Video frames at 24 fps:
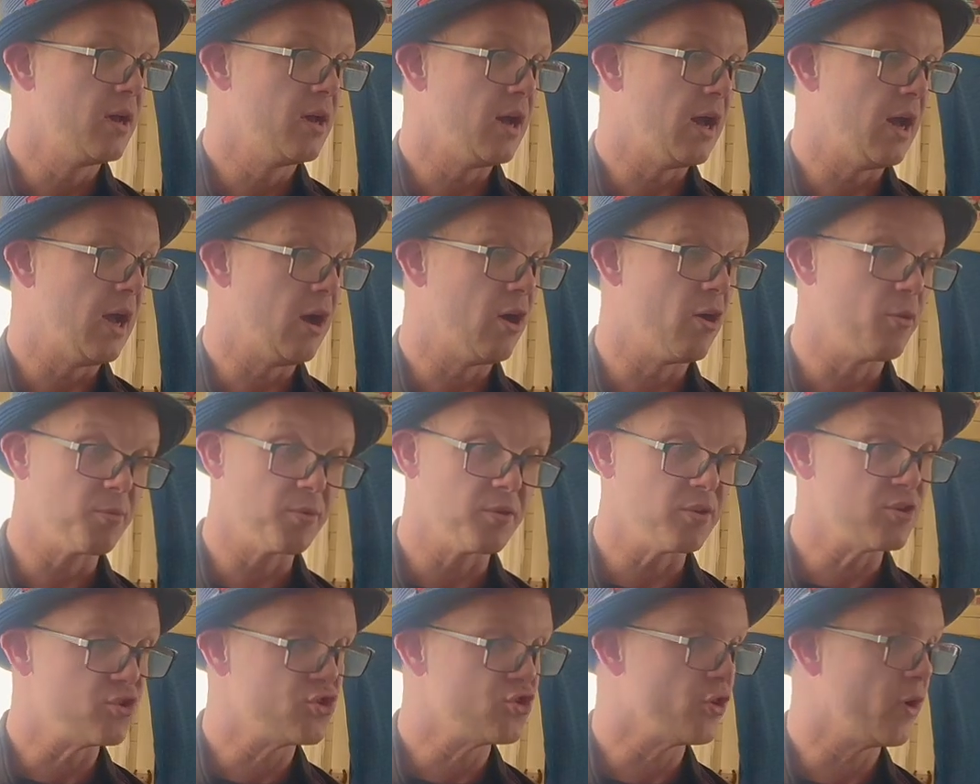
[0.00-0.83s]
I hope you
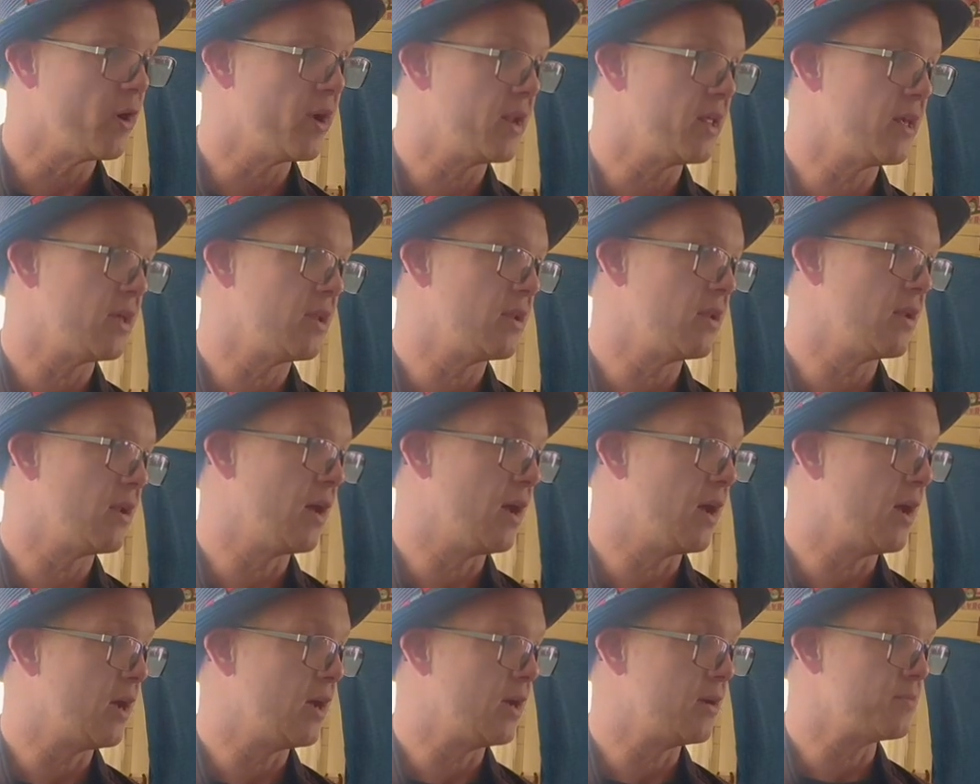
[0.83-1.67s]
enjoyed it.
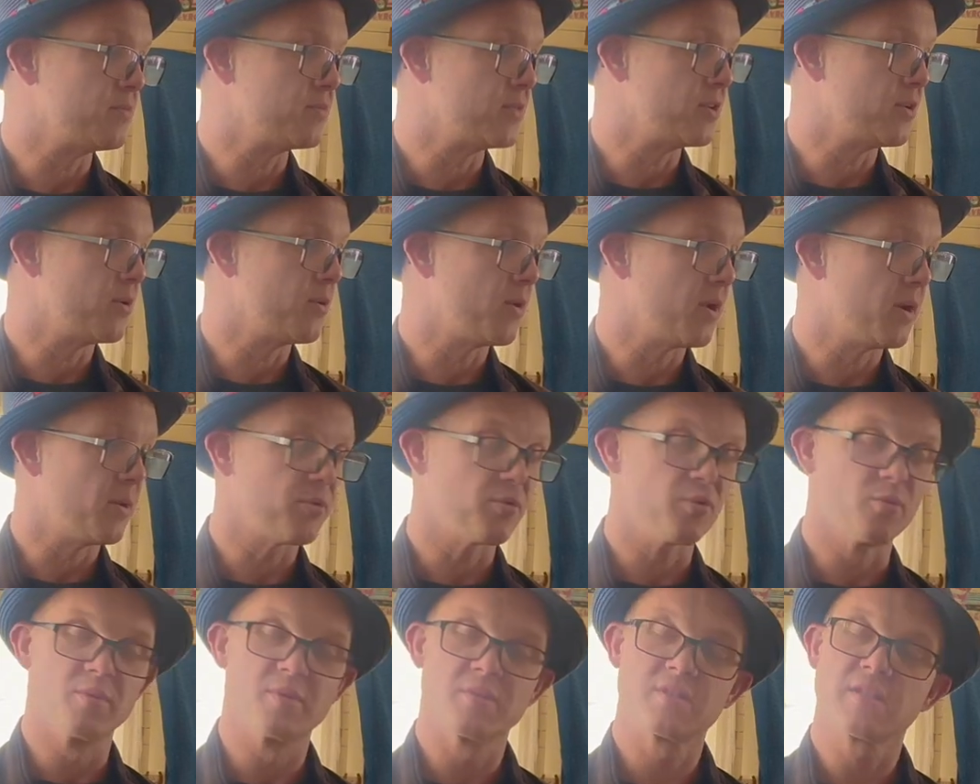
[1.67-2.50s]
Went up
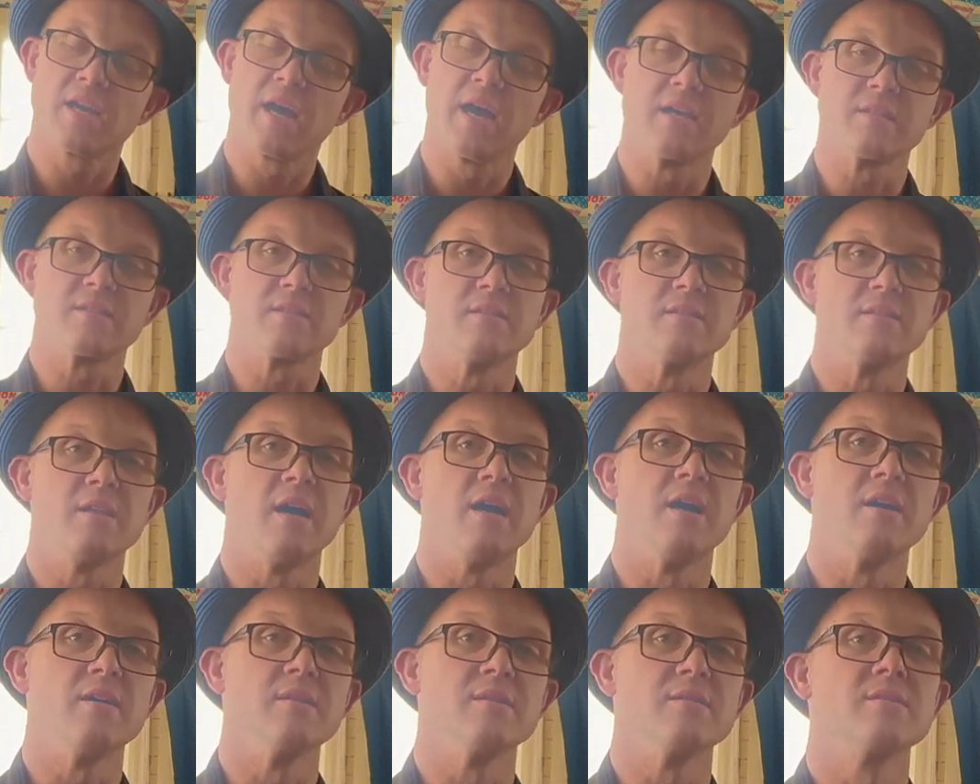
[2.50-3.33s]
through Wisconsin
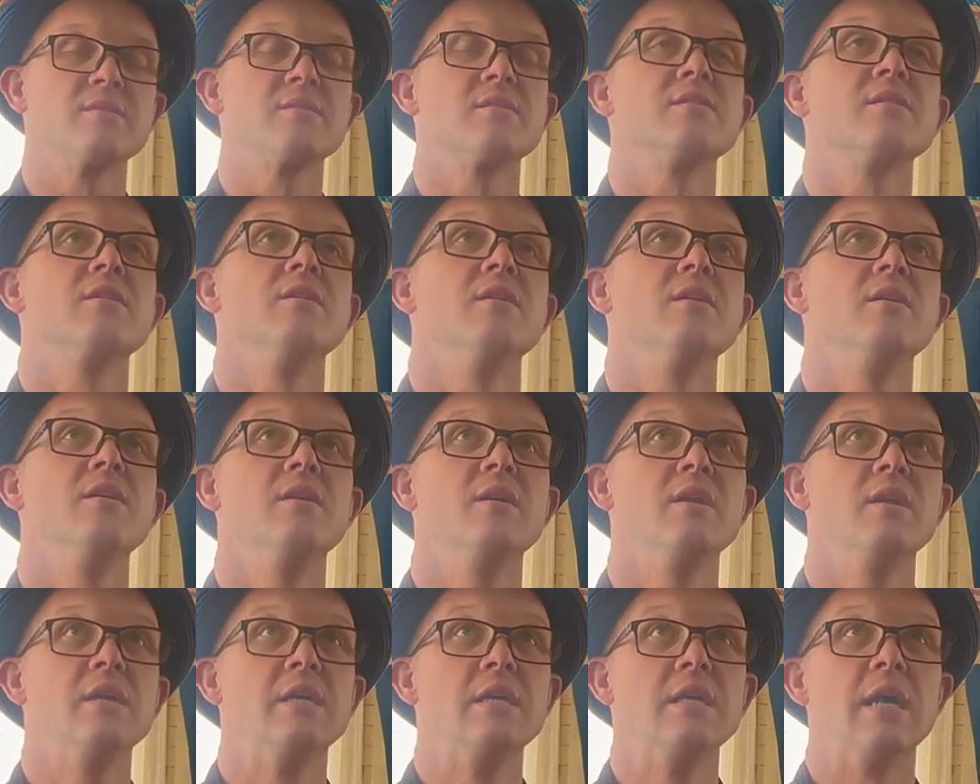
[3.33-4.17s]
Dells,
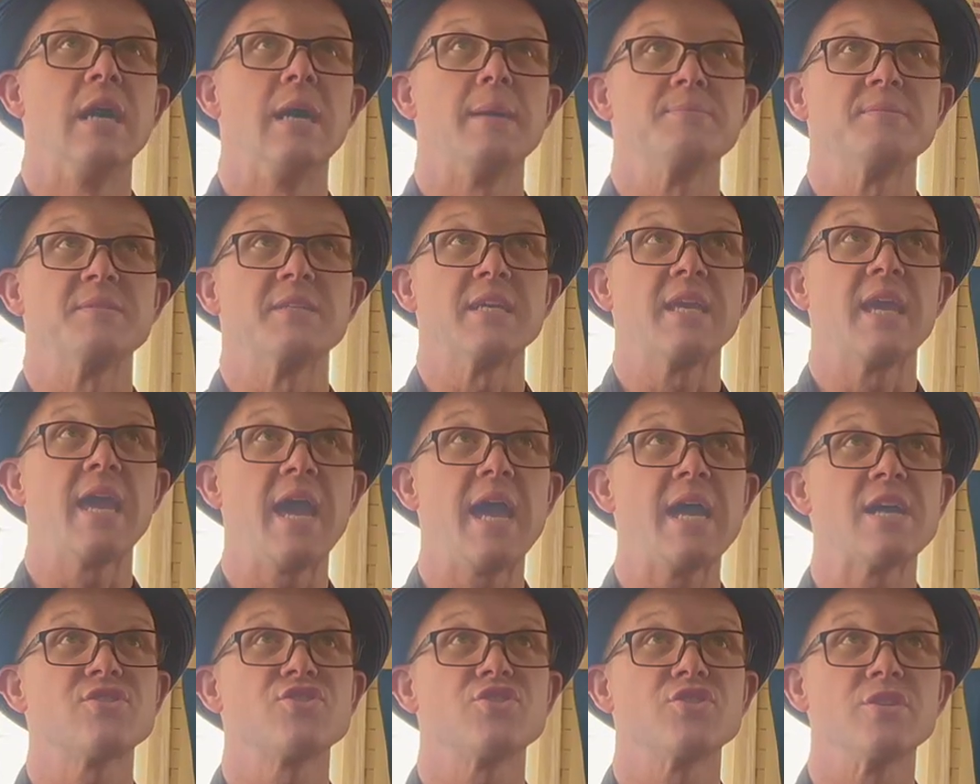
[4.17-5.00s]
up to
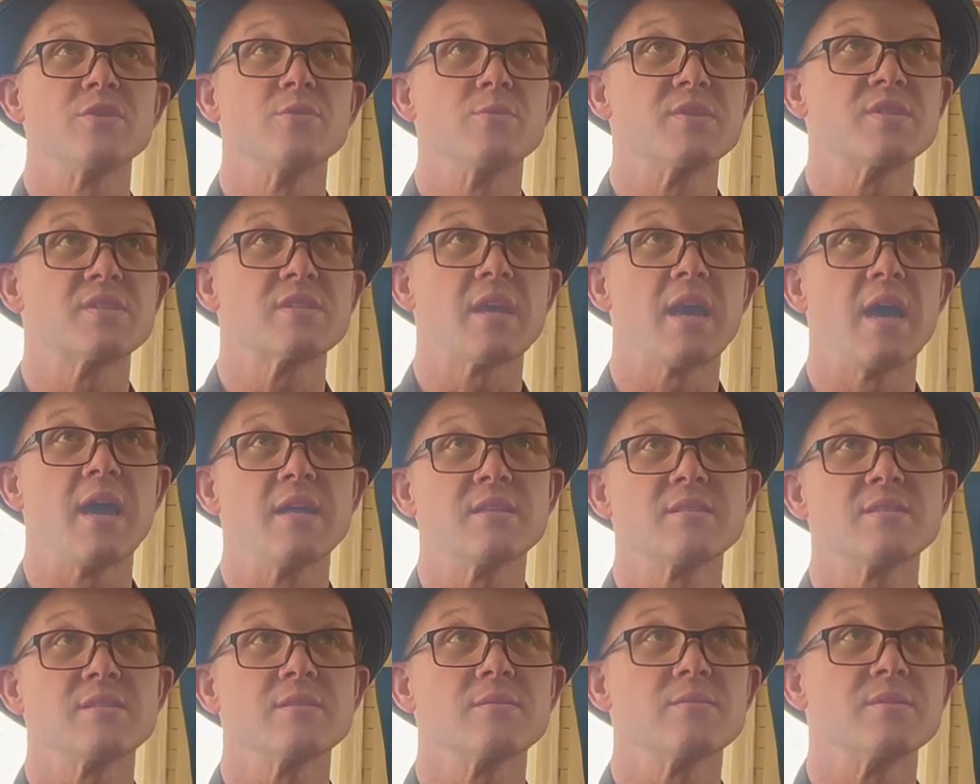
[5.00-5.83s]
Cashton,
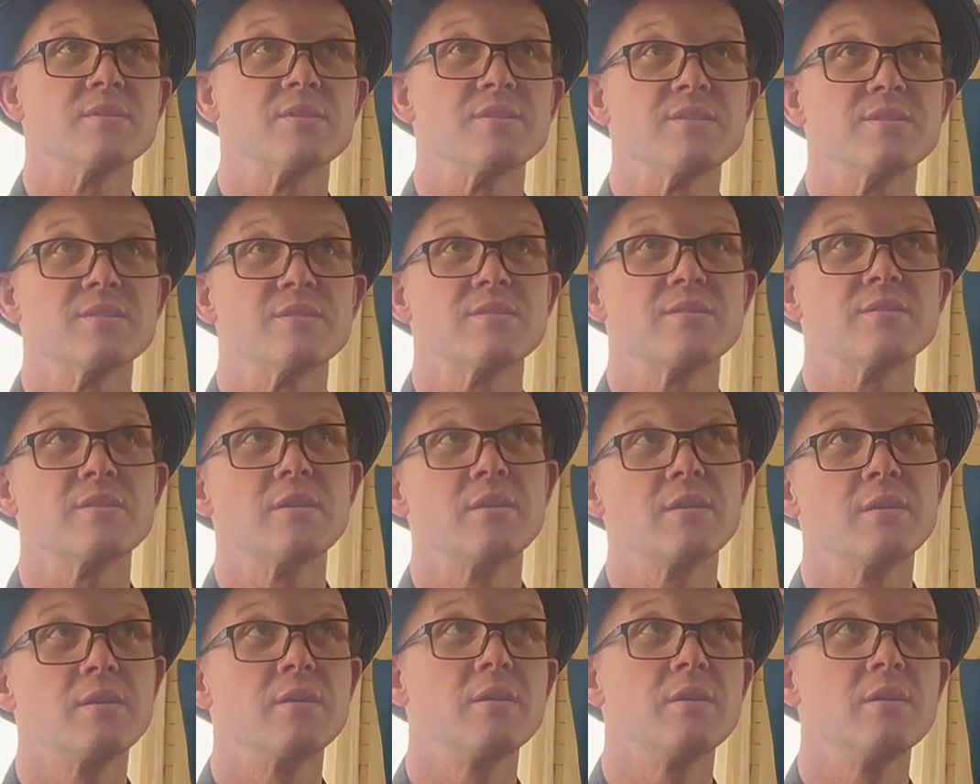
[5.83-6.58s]
Wisconsin, which is